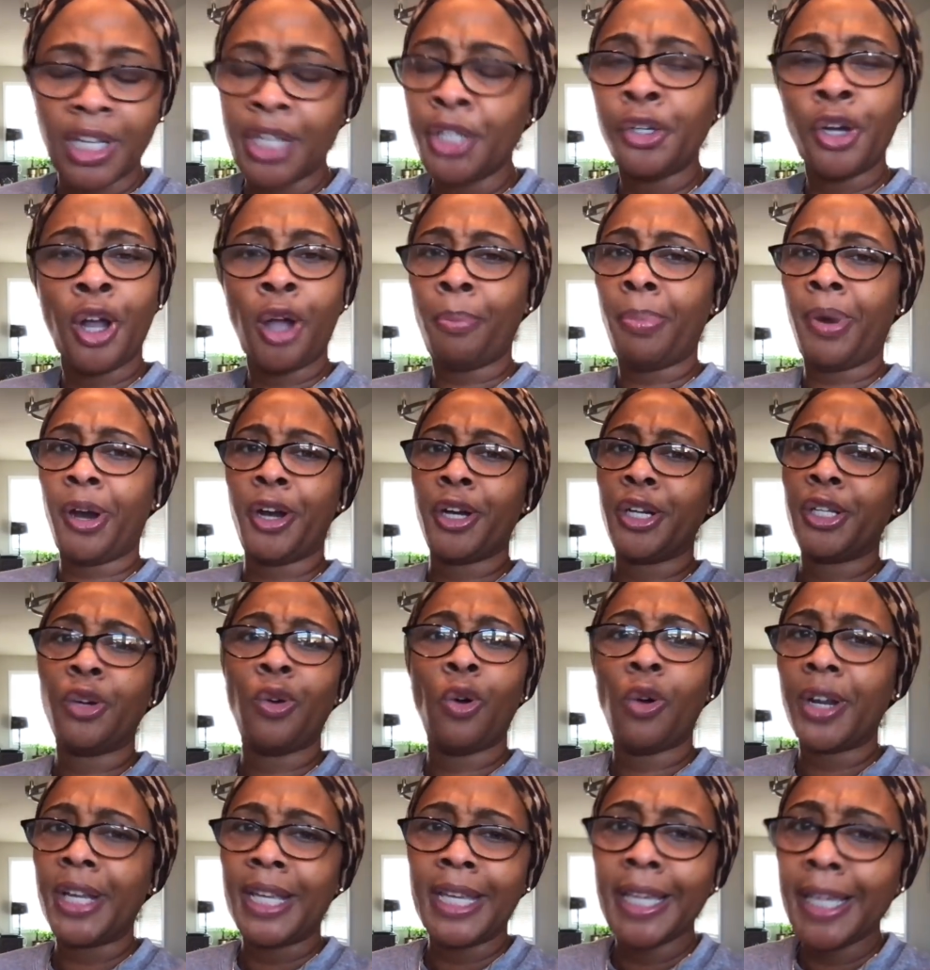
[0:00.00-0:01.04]
And you know, Bertie
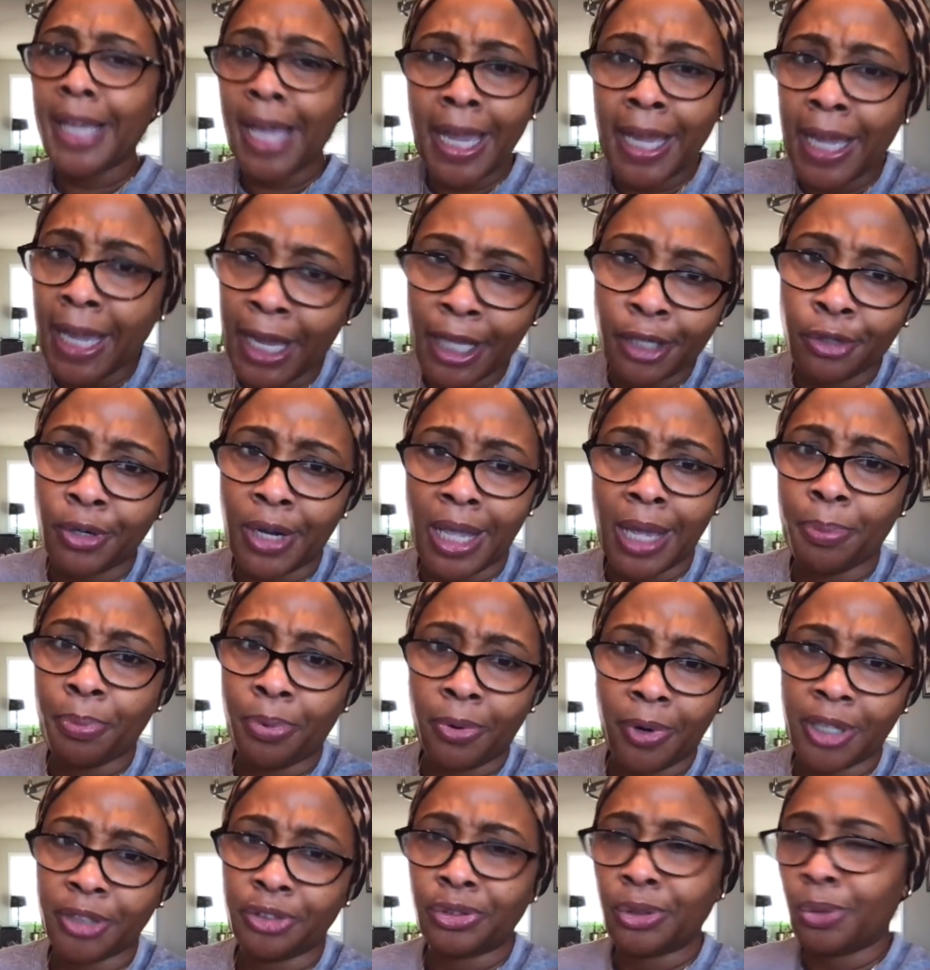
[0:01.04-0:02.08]
Gordy, he can't handle that
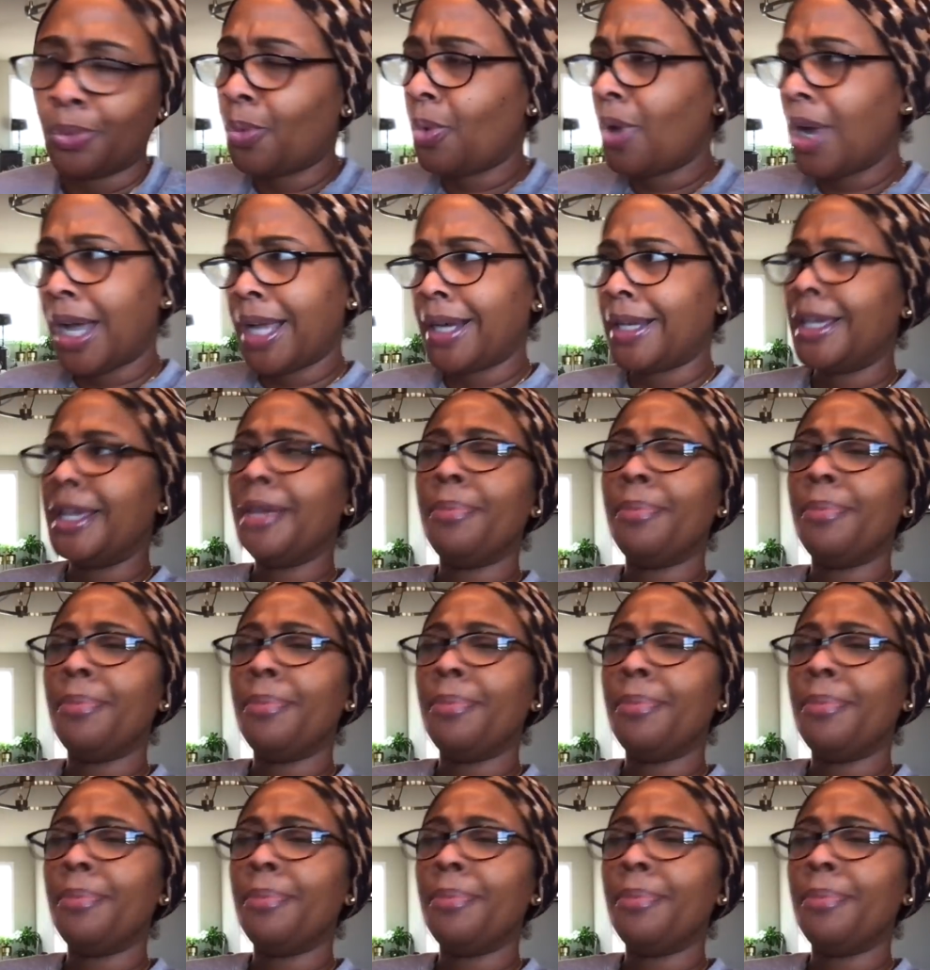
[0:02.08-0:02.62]
pressure. What?